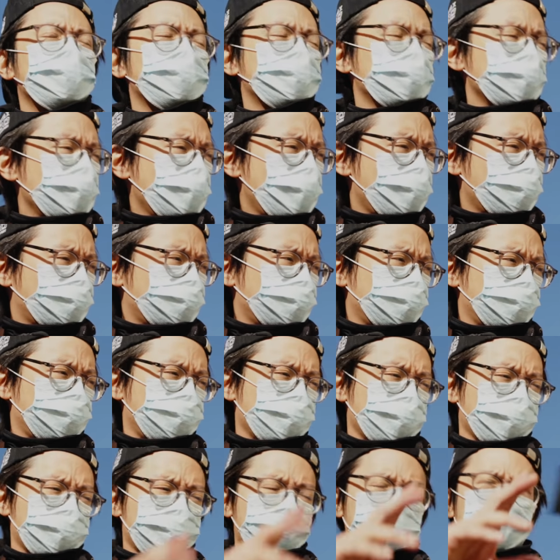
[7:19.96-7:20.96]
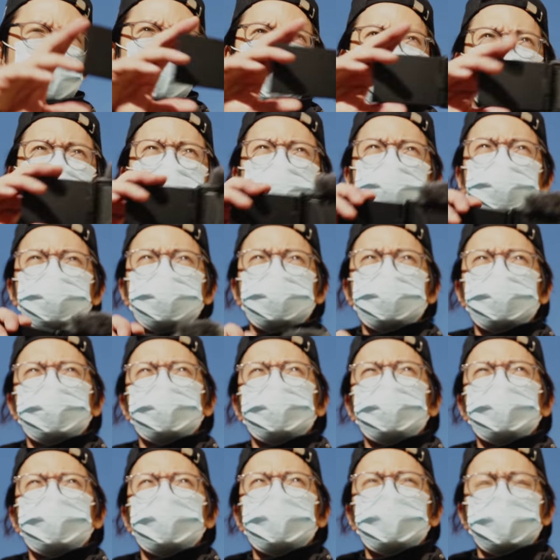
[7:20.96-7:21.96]
Oh, f**k's sake.
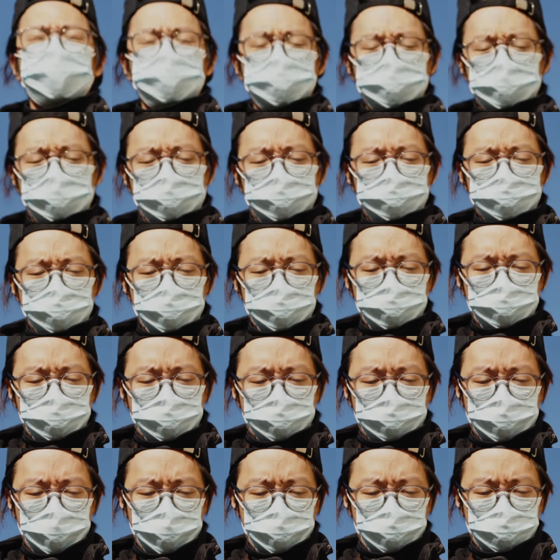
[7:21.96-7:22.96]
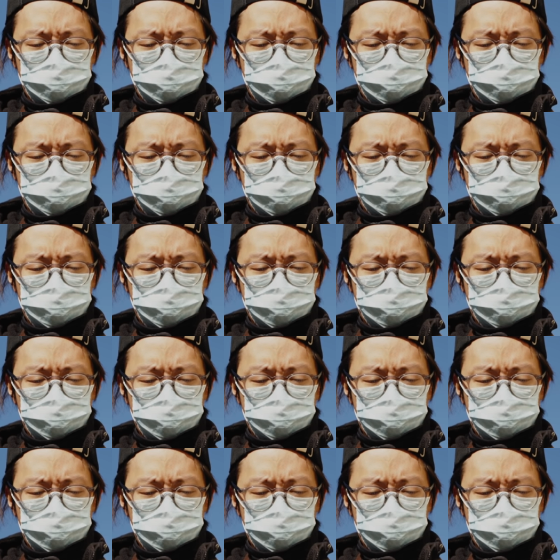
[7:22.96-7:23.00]
Getting a phone call now.